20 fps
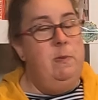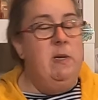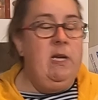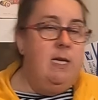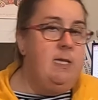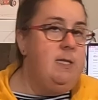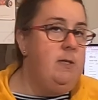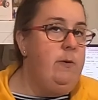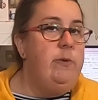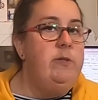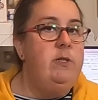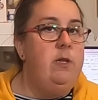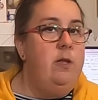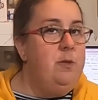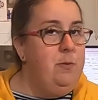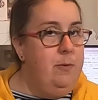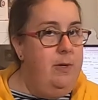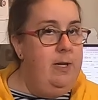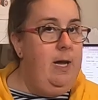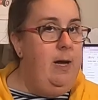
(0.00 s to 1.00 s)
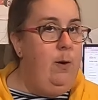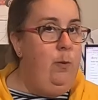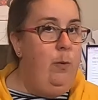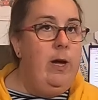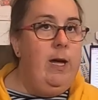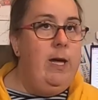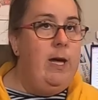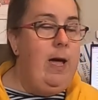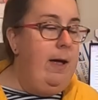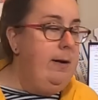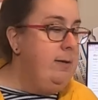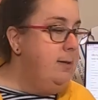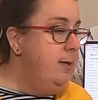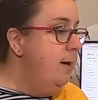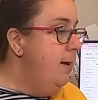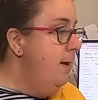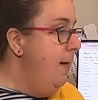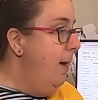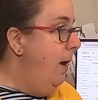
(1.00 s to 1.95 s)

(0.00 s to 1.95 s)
because it was a 3-day weekend.